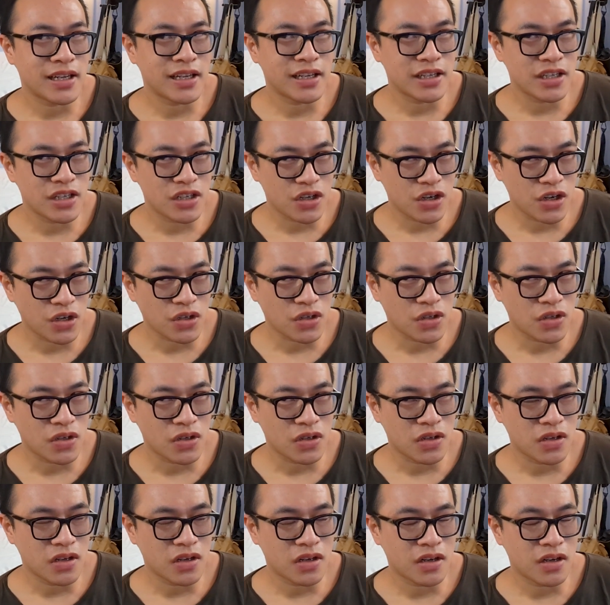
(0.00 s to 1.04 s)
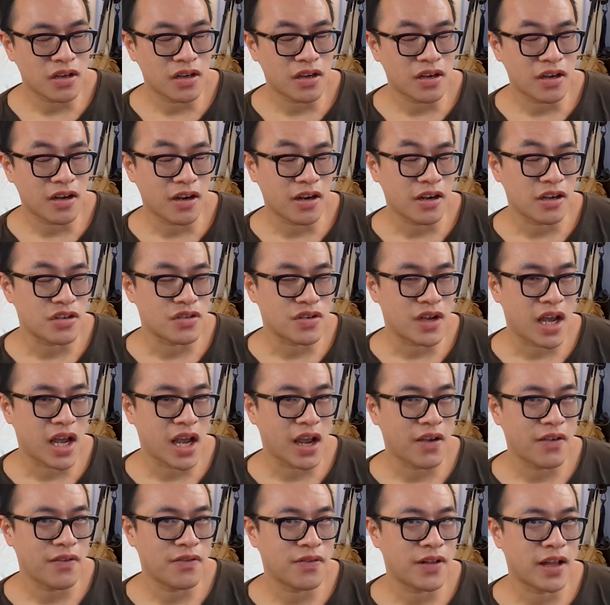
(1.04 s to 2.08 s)
internal hard
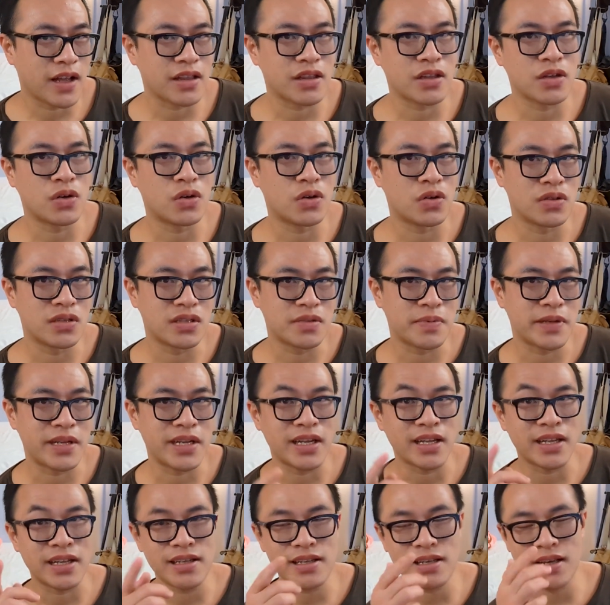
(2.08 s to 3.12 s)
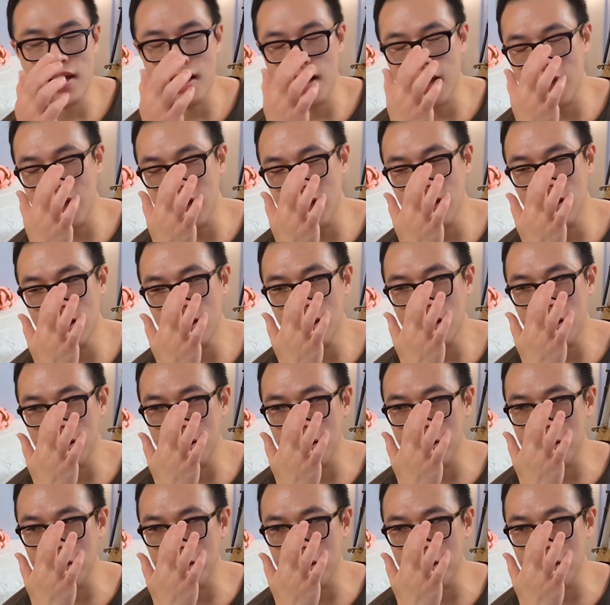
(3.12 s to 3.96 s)
drive, like the old spinny disk kind.